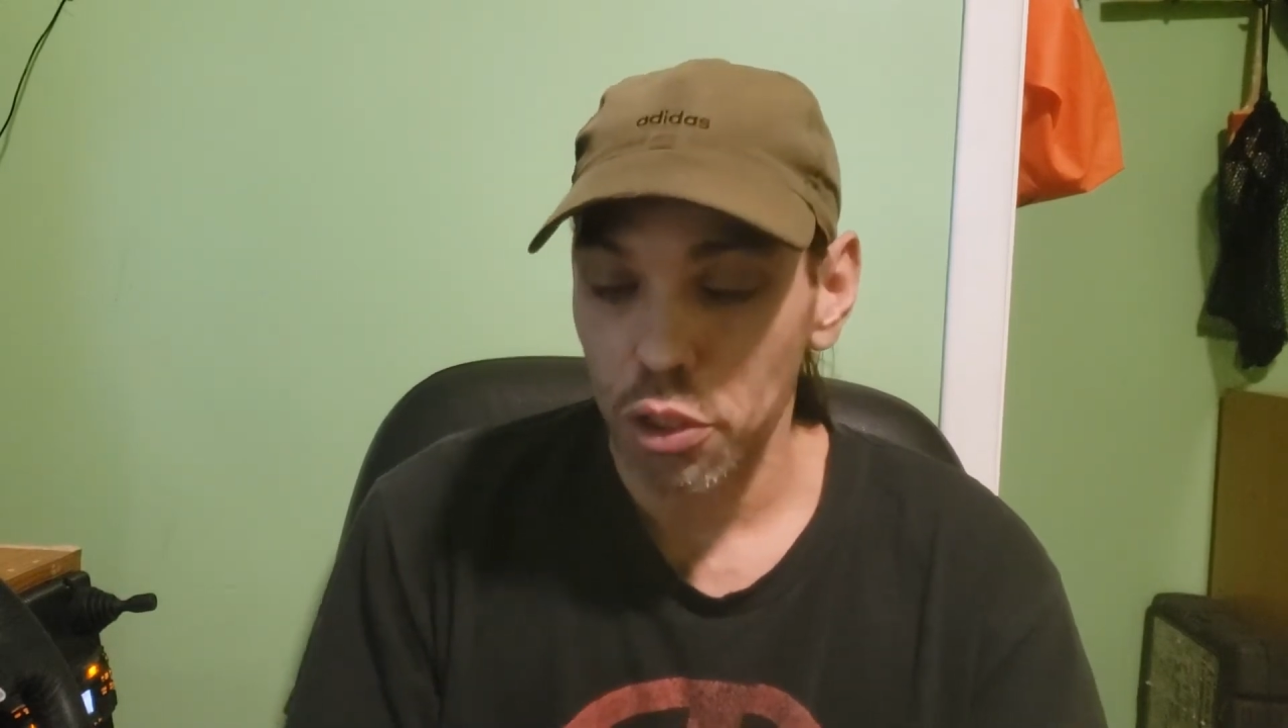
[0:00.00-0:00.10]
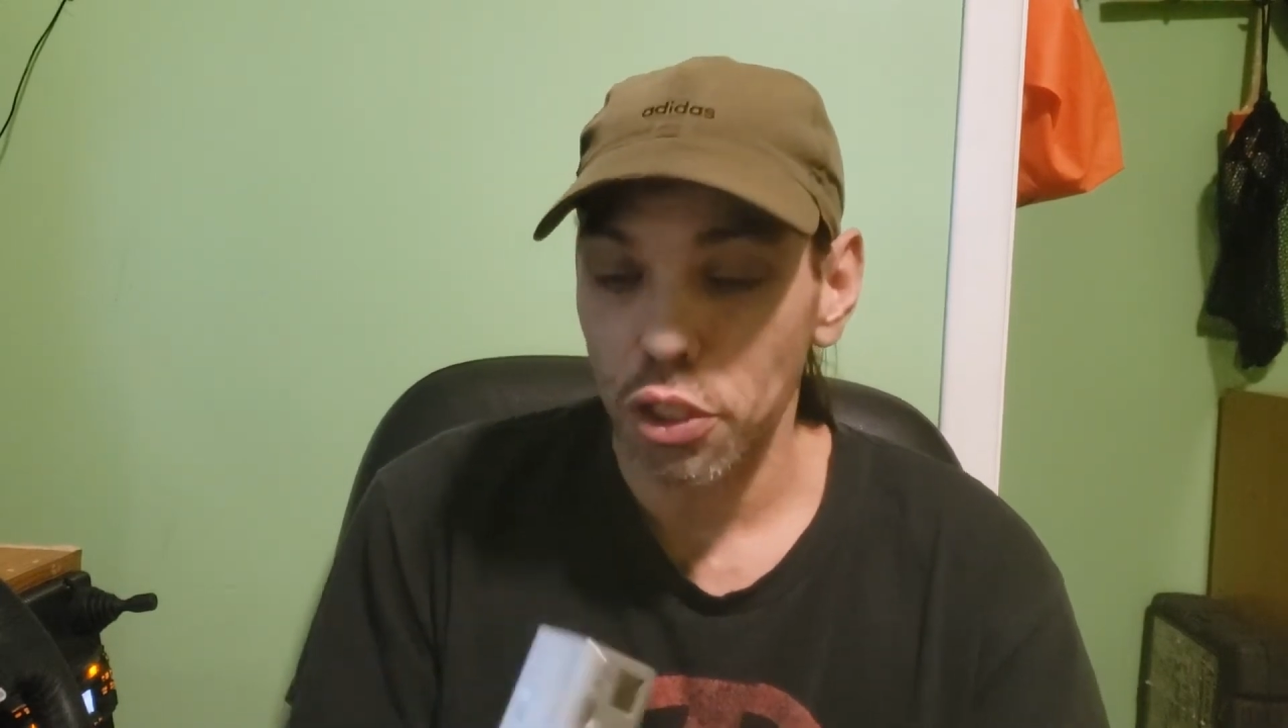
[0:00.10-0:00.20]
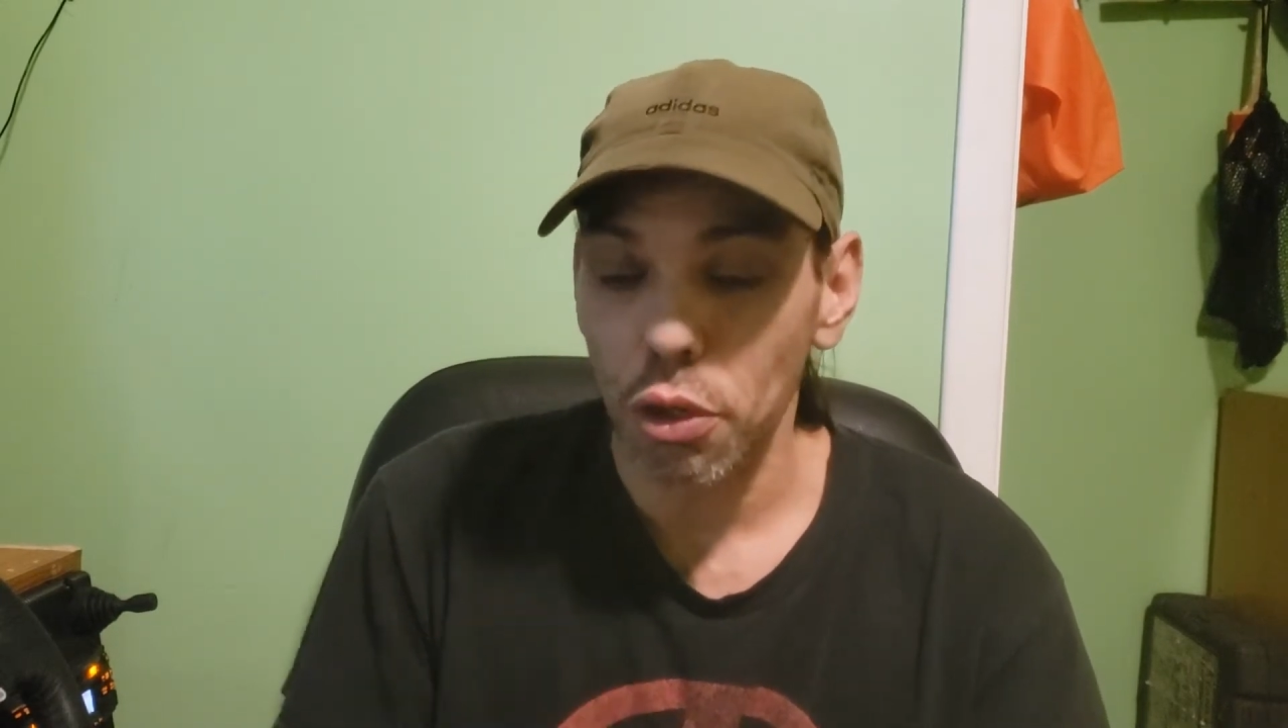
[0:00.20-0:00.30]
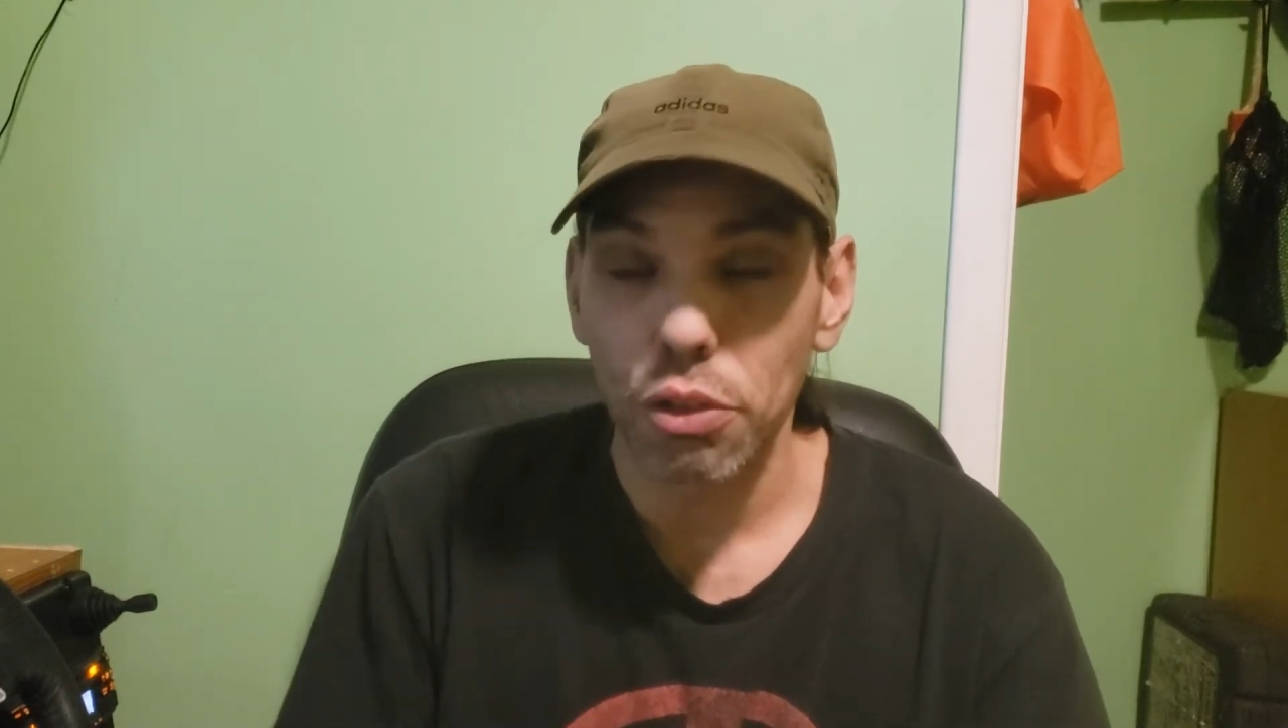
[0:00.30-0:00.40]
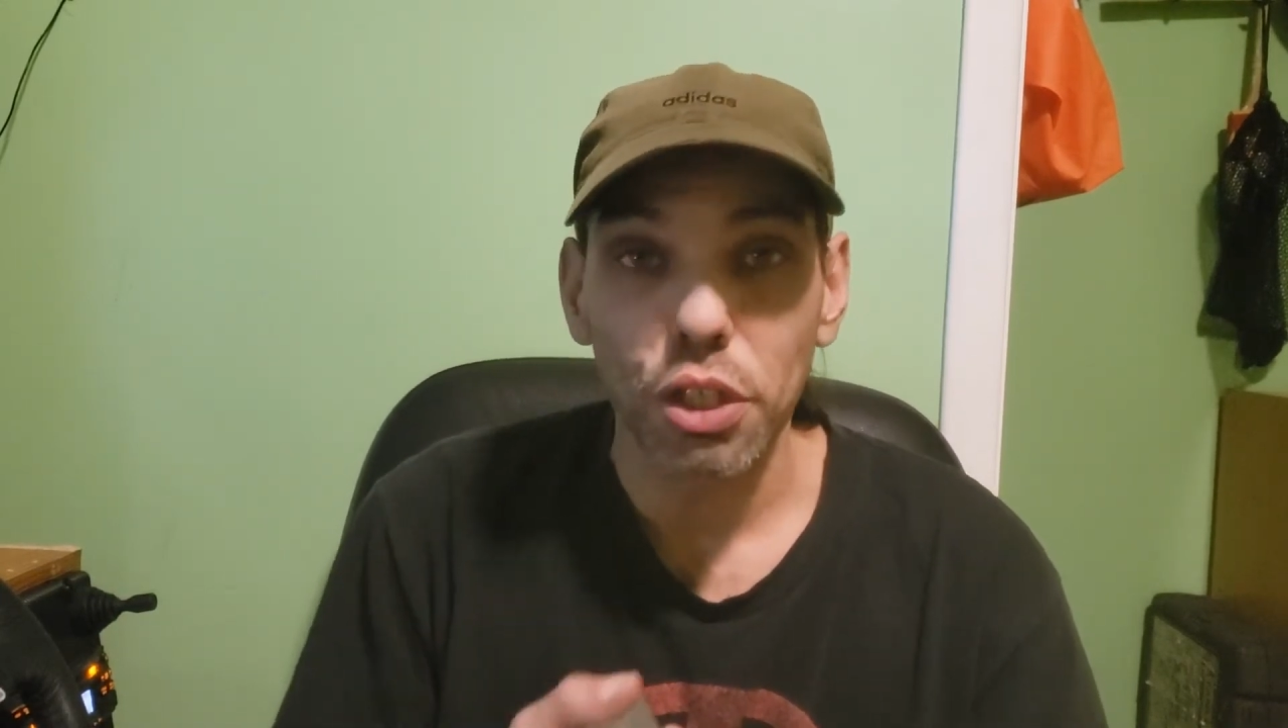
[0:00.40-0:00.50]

as those